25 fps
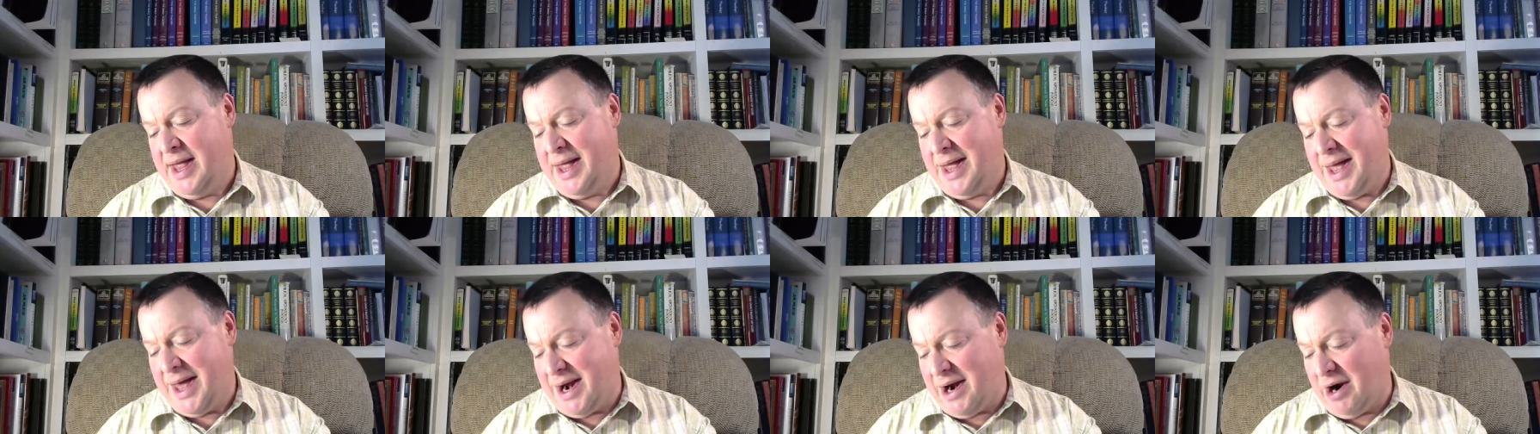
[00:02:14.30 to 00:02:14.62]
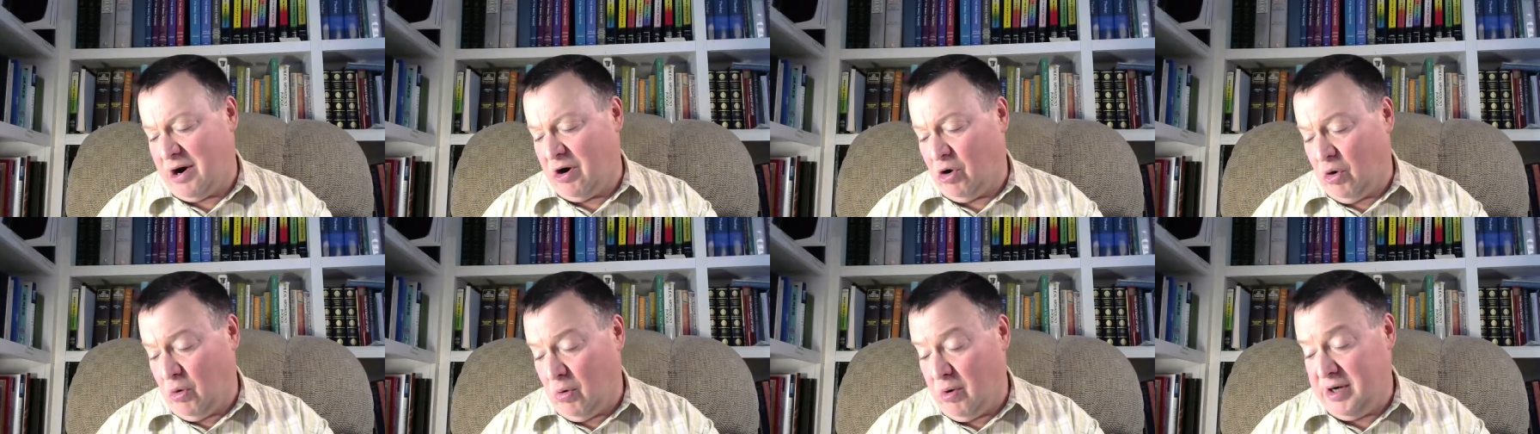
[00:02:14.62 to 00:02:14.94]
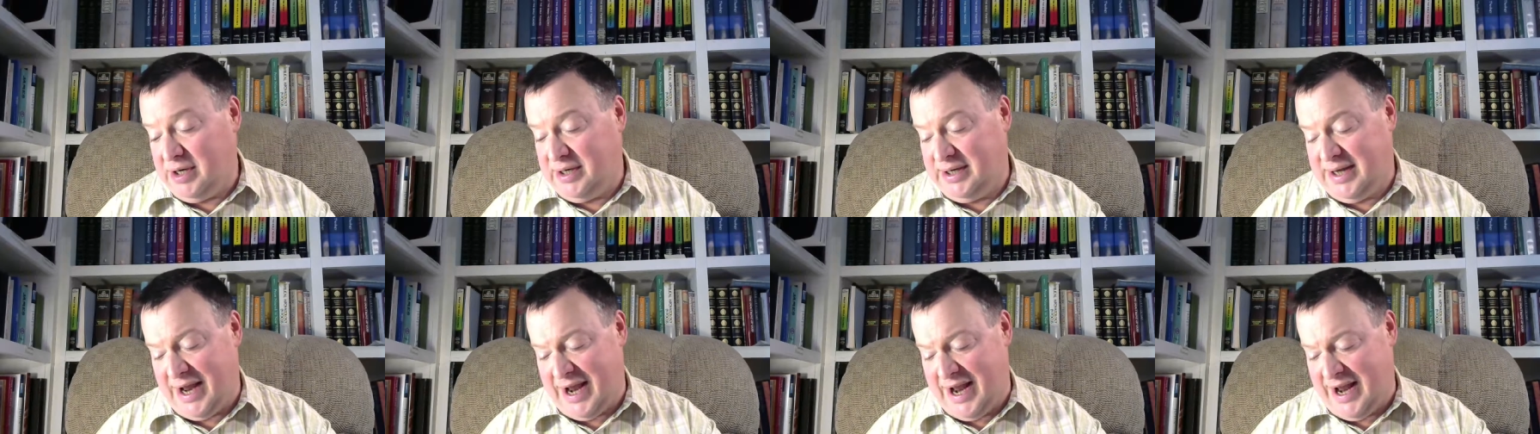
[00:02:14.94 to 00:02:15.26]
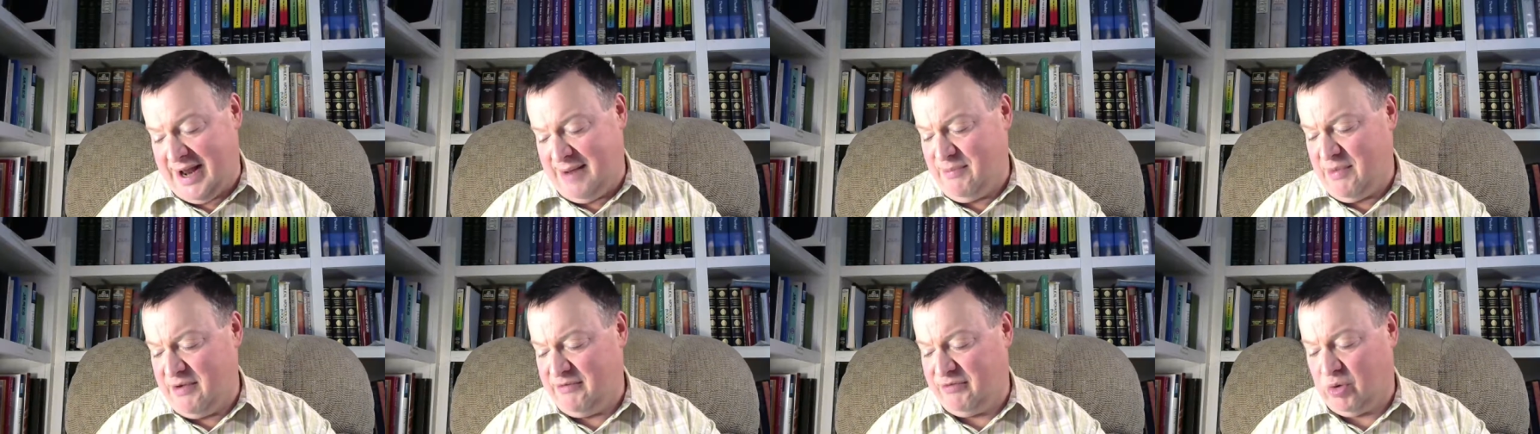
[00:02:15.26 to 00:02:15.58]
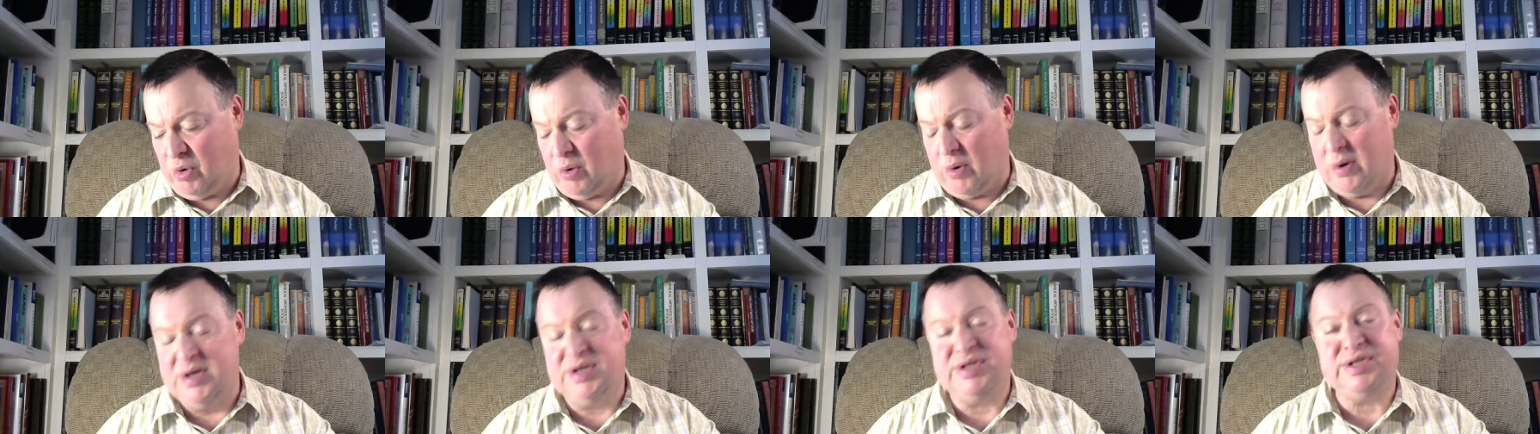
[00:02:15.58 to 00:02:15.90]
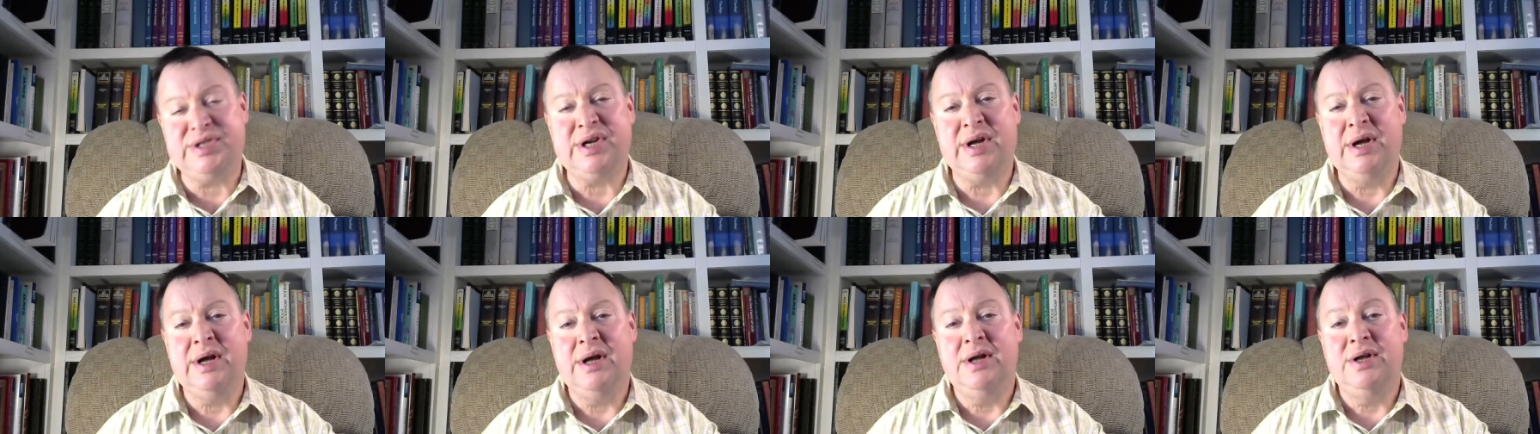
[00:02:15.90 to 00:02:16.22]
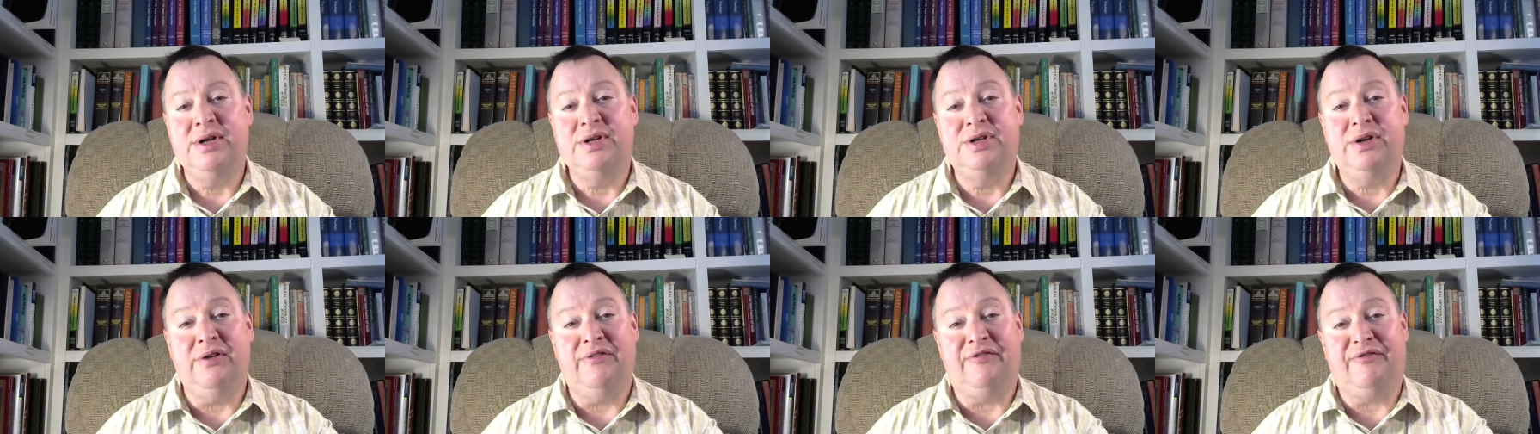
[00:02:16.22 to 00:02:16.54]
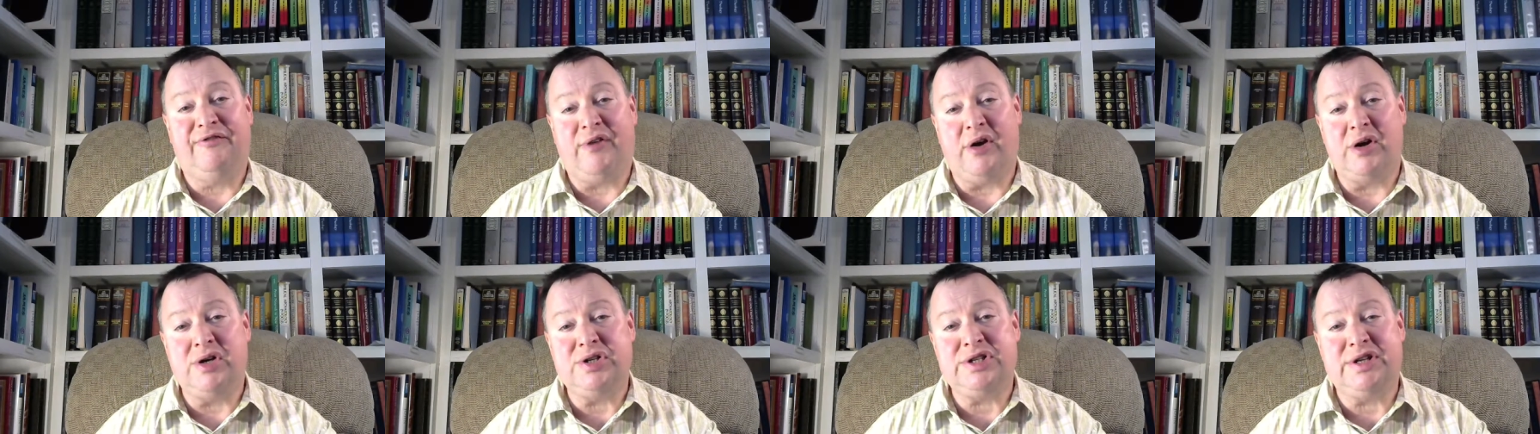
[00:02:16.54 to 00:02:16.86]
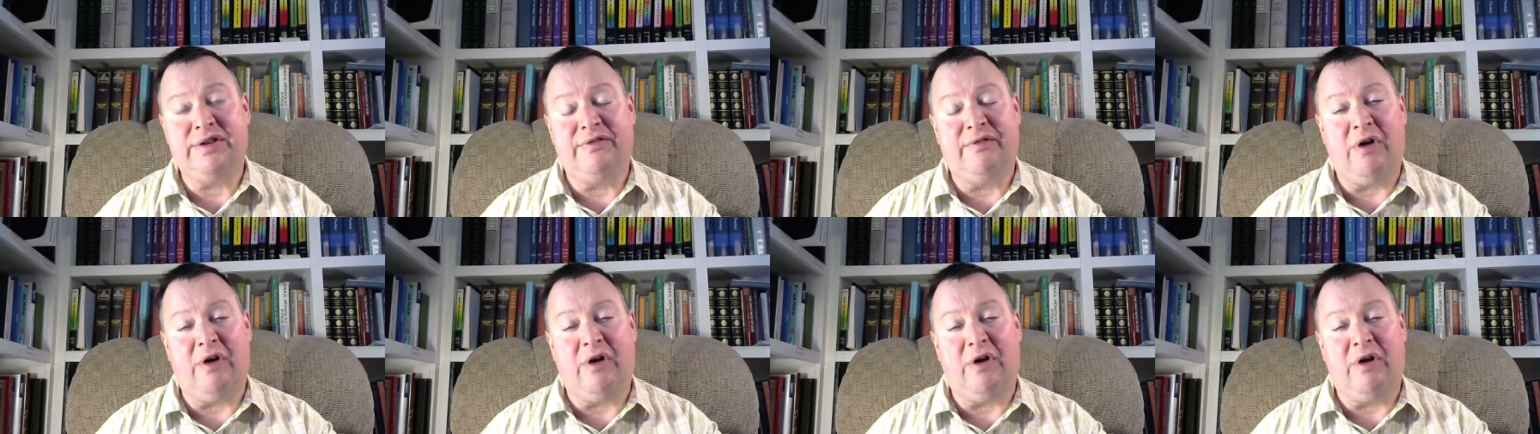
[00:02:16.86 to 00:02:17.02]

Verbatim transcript: And our Lord came, of course, to first